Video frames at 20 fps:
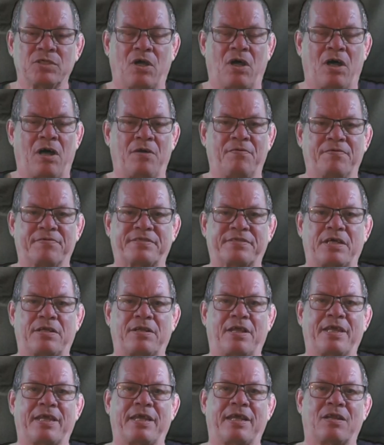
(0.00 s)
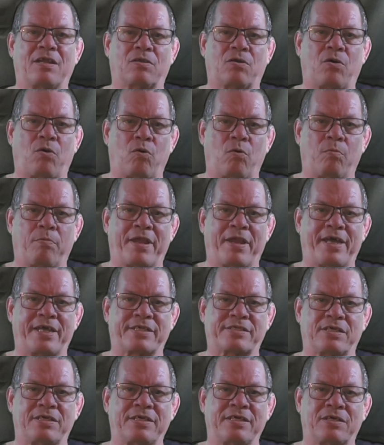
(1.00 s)
All of a sudden, I got a cold
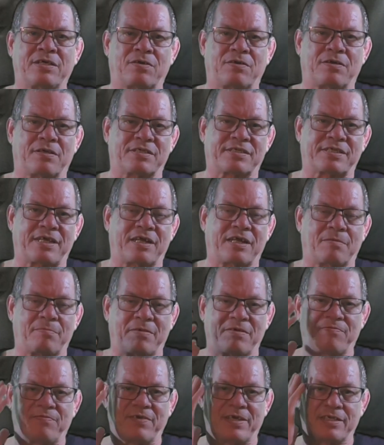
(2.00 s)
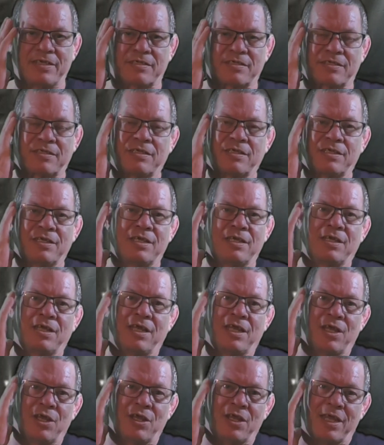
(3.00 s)
blast of air on the side of my face.
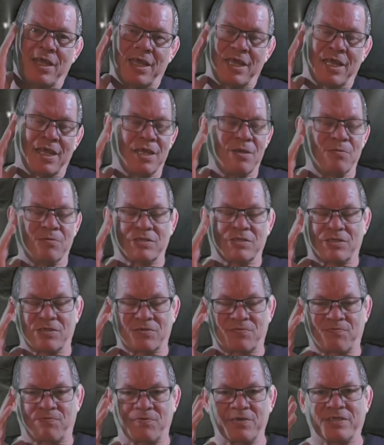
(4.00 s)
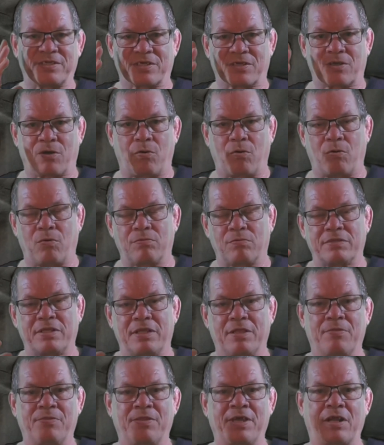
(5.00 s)
It was just freezing cold.
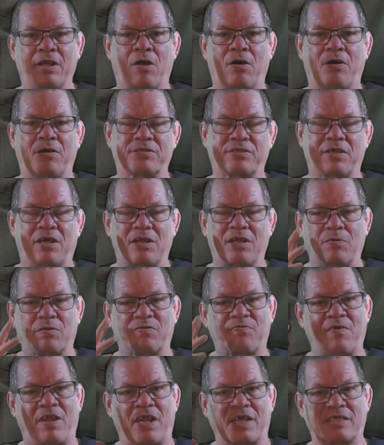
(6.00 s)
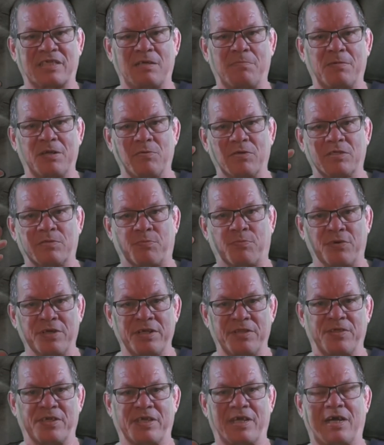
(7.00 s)
And then all of a sudden, it felt like somebody was
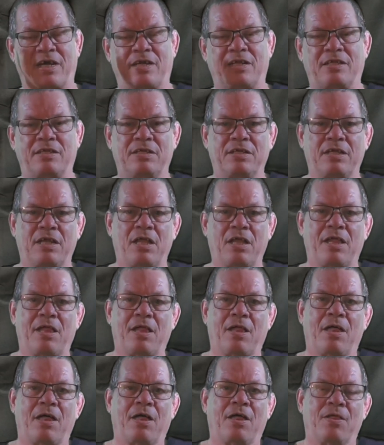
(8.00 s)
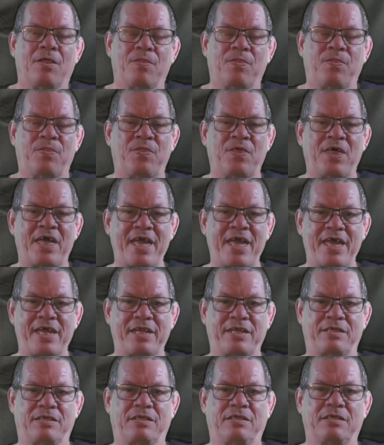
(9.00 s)
breathing on it.
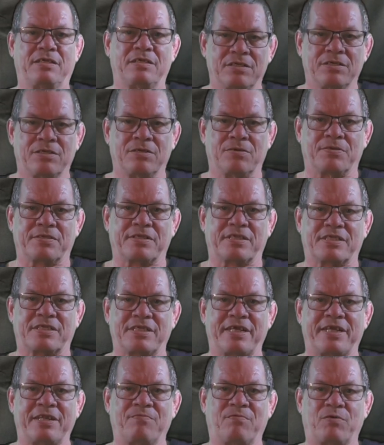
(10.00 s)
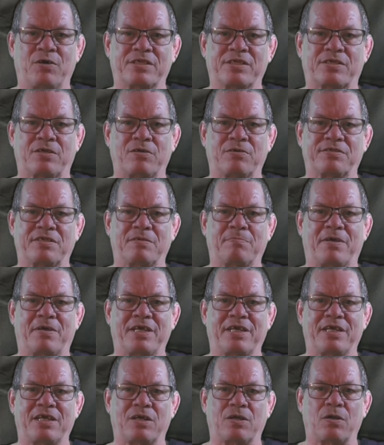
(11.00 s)
Then there was this lady voice goes in my
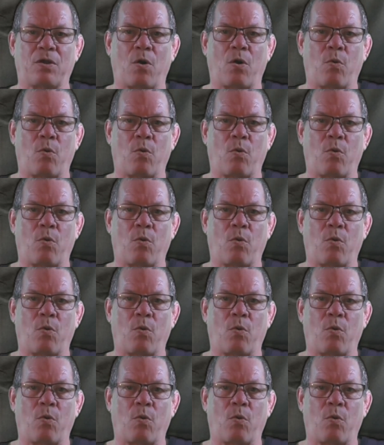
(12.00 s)
ear.